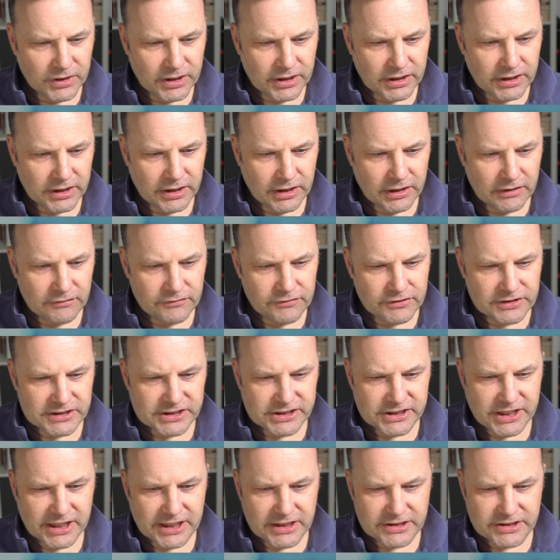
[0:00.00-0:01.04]
going to go for an
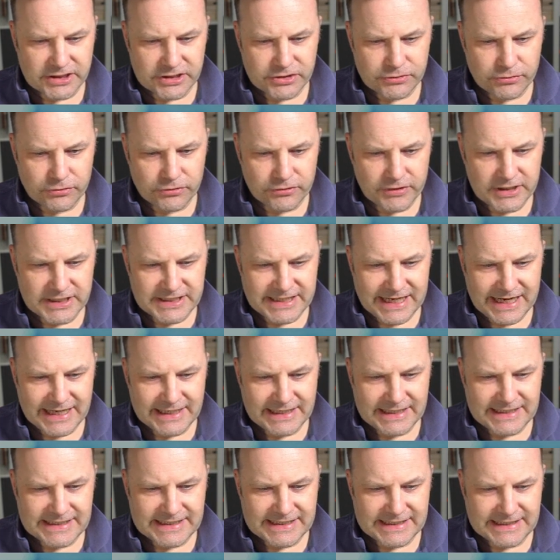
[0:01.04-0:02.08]
estate because that's all there is, and
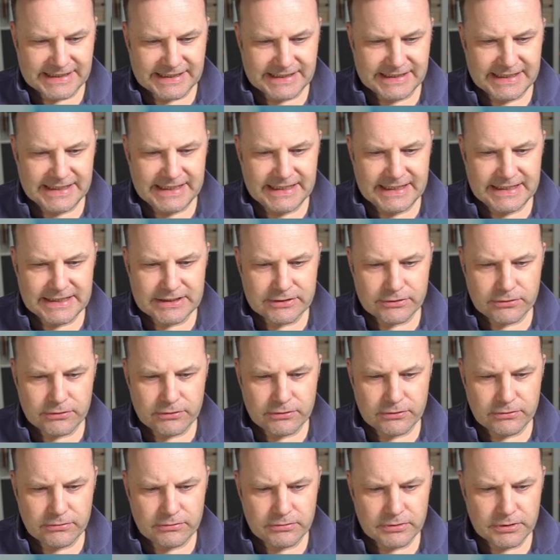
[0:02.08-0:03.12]
it's a
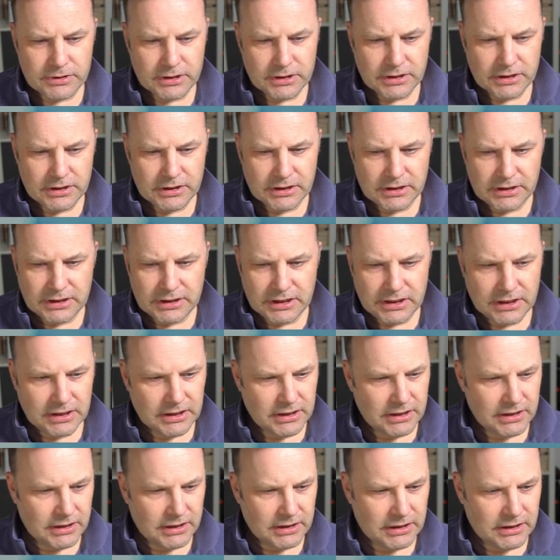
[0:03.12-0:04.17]
diesel.
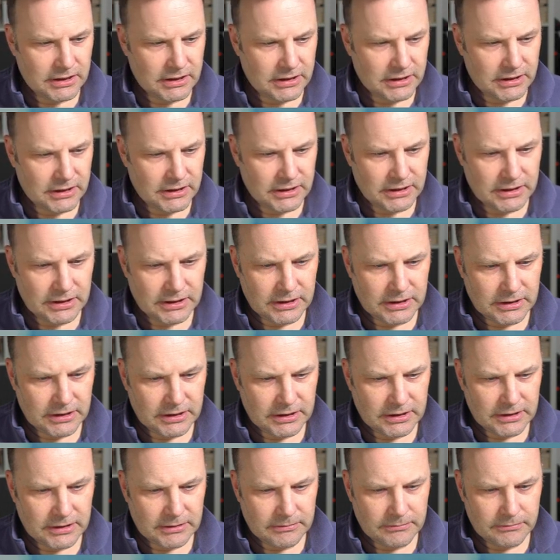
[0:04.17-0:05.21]

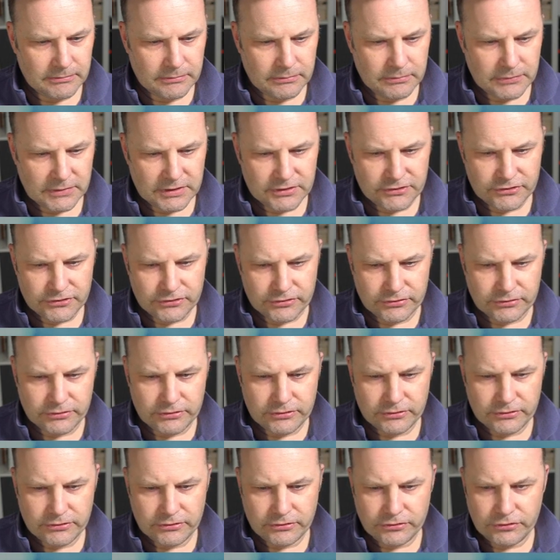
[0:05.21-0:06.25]
That's good.
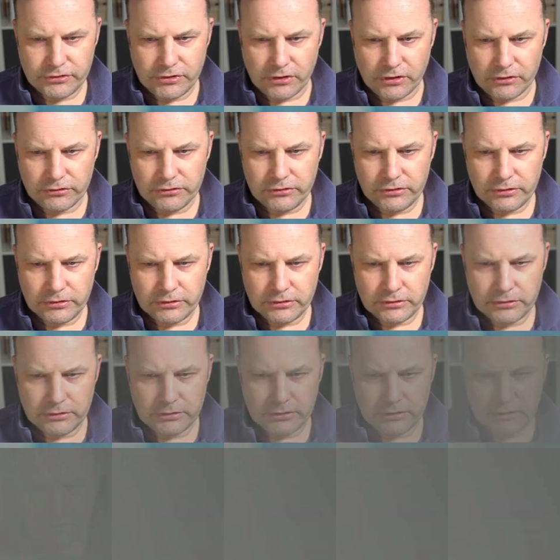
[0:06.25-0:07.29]
None.
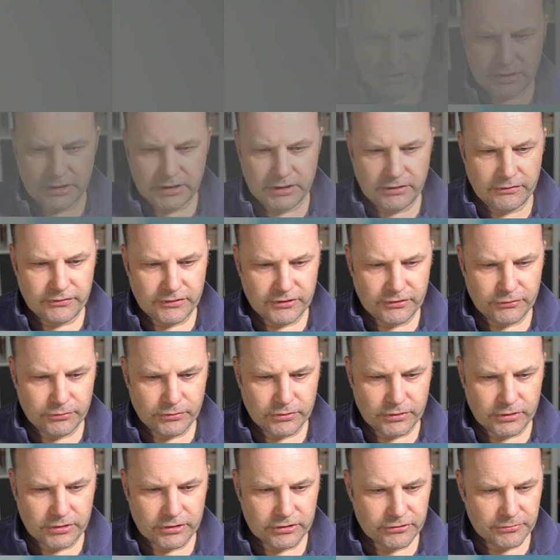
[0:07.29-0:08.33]
Well, I know this
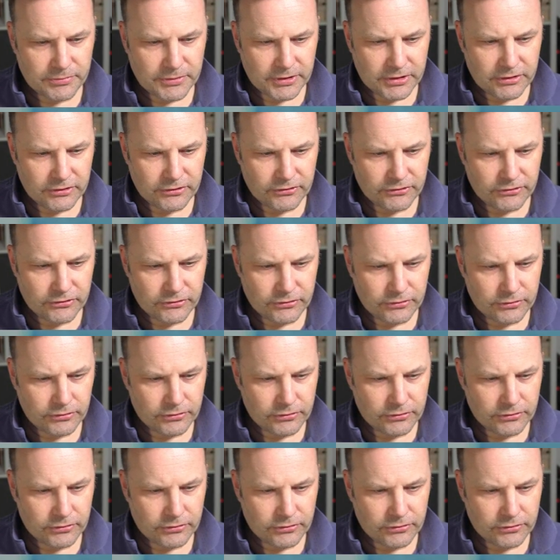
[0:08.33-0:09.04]
works because...